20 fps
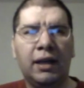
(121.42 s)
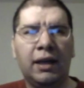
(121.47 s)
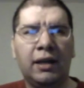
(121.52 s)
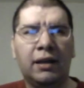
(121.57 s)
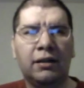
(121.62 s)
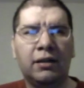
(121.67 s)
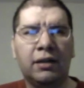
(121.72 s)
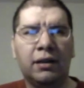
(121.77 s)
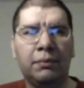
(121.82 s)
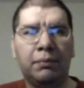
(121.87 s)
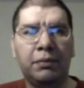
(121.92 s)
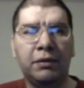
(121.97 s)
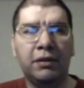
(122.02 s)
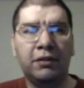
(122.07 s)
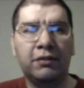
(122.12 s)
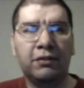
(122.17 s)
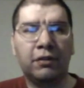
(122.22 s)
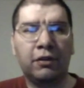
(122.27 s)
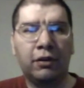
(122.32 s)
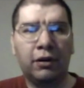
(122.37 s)
and a
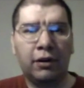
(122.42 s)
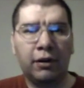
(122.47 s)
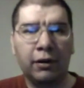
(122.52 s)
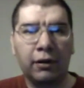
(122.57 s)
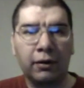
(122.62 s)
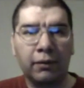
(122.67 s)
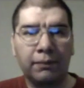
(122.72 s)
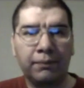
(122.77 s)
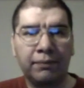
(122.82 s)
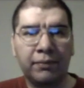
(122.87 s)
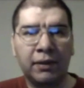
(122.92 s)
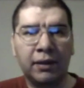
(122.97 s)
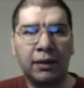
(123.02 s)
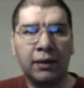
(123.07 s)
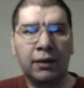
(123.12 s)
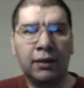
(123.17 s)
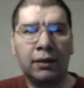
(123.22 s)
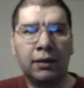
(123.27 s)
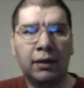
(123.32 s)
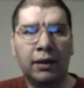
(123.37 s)
company's car
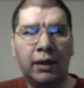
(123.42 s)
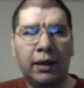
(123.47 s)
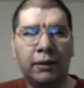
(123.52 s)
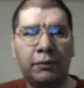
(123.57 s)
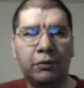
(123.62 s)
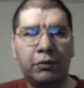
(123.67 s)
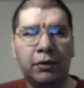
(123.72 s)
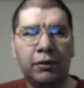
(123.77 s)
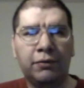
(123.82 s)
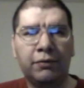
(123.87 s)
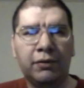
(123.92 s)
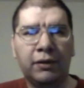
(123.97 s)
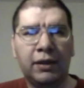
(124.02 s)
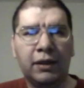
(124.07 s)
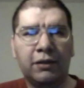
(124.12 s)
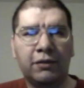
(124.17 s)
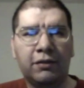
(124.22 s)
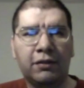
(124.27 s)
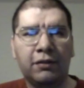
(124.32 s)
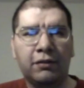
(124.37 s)
after he
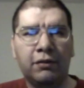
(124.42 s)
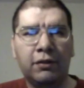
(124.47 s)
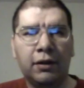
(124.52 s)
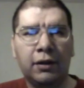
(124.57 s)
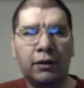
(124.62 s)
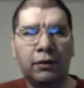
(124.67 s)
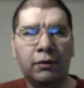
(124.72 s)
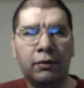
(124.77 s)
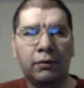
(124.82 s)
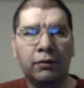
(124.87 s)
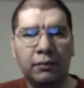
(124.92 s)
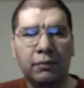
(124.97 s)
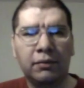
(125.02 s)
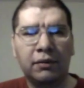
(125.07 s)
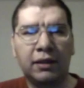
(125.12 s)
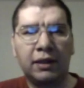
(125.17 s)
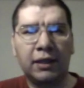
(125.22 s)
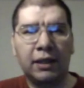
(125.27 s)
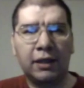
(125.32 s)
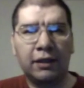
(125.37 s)
forgets his daughter
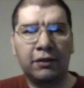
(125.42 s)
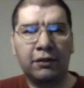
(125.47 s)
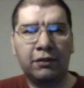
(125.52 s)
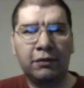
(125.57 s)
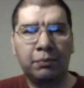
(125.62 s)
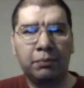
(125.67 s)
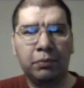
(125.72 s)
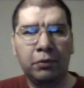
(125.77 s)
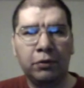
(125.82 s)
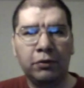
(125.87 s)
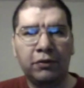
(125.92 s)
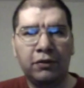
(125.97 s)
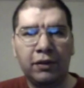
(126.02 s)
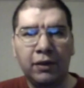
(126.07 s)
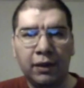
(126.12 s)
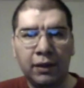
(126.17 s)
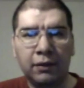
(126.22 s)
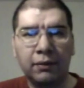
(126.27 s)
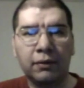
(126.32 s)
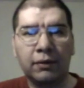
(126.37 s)
Diane's
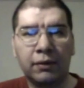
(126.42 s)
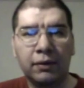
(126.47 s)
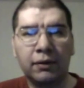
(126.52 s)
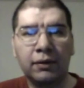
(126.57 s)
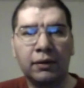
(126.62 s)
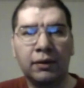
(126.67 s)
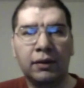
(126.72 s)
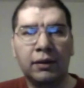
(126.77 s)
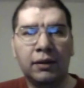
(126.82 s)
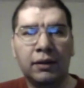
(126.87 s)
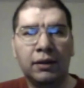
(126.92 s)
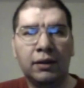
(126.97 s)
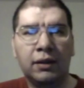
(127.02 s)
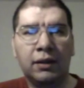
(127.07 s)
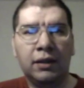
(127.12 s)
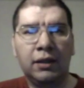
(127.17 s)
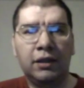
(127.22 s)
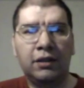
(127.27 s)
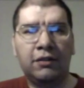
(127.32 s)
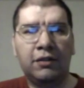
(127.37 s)
birthday.
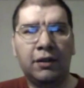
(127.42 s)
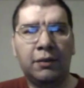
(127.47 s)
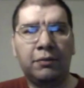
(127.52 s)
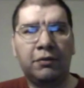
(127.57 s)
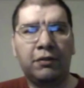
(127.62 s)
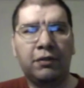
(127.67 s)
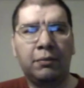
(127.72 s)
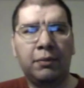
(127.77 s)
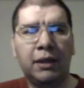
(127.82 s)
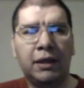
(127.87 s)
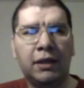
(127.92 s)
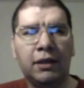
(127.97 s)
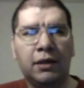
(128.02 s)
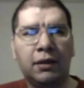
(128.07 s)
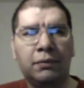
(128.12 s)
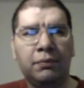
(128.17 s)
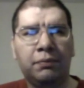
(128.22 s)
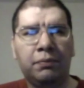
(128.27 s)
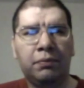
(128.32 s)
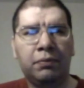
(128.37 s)
He attempts to make it
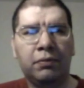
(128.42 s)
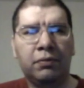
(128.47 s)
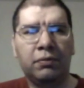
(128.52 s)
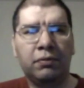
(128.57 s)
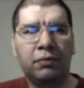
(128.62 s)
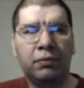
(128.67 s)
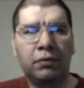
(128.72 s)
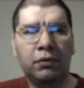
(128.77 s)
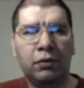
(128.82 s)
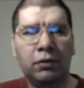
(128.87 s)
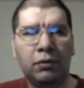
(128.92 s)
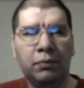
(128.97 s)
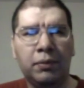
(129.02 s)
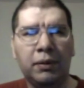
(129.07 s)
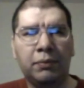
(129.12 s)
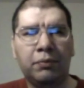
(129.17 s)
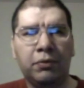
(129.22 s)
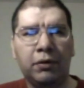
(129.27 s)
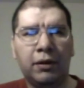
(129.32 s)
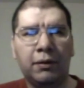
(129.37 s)
up for her
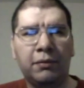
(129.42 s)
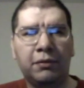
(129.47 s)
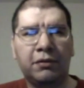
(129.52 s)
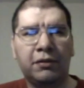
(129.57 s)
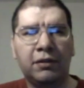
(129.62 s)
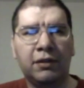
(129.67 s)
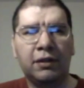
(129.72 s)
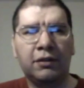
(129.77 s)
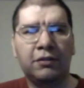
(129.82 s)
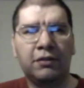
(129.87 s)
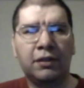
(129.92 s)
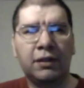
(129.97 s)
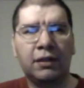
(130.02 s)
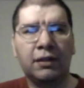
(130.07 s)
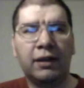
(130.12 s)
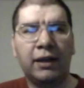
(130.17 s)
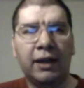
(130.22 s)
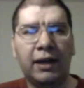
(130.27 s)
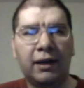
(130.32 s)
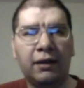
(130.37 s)
by promising that she
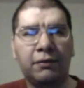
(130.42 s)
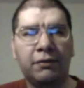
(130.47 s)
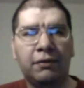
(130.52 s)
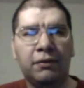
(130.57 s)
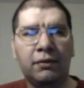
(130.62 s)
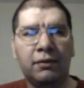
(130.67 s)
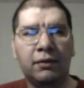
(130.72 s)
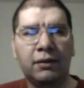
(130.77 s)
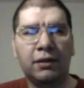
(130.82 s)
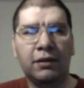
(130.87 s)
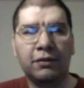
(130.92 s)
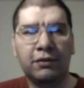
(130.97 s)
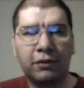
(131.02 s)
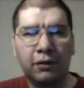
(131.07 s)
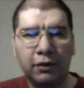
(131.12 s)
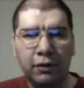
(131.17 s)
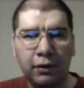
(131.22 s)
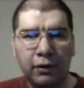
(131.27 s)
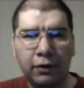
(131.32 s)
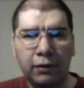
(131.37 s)
could have his
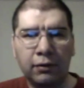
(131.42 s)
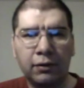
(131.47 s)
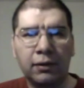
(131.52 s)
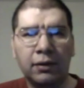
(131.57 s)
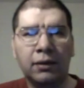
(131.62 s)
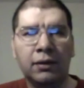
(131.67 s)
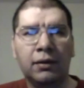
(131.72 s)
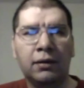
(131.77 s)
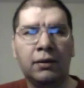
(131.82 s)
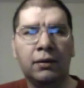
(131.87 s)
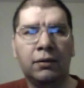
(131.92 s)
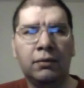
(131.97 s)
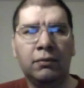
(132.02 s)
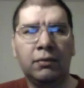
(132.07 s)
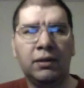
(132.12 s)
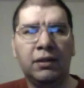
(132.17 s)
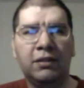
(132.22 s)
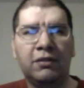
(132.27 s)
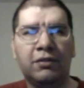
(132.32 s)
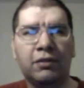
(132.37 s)
car
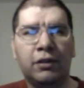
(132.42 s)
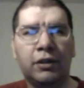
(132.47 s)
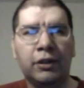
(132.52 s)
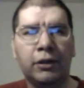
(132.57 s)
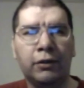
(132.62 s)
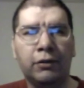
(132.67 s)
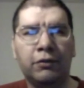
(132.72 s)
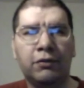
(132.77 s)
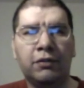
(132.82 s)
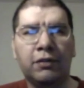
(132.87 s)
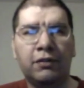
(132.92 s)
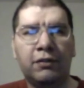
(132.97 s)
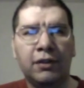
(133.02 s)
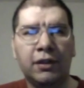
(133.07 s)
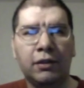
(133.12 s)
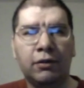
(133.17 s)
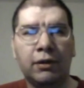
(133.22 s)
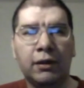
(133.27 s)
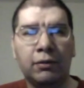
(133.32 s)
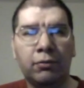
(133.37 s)
when he secures the
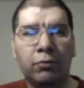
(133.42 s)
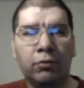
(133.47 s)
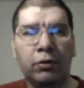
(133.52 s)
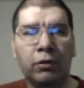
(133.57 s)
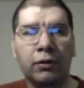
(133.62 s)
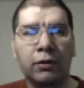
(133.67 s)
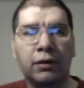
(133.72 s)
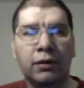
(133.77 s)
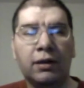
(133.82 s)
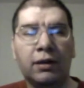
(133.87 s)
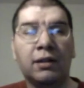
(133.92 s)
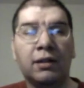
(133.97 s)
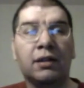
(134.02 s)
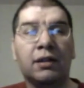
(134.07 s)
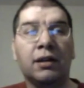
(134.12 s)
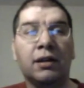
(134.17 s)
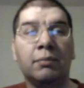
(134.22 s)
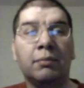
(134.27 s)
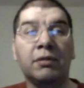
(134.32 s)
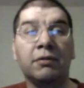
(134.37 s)
deal at work on the
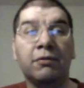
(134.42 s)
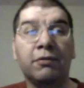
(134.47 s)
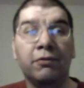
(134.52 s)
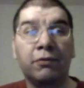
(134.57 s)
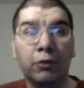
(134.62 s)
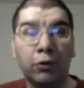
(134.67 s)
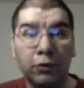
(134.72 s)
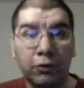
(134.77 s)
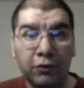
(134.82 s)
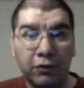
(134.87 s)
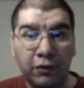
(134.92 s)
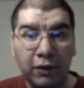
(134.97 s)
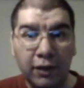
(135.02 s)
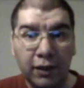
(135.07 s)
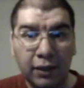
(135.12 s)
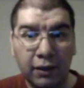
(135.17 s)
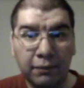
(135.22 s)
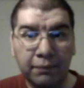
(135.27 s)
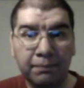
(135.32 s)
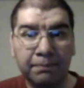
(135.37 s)
coming Thursday.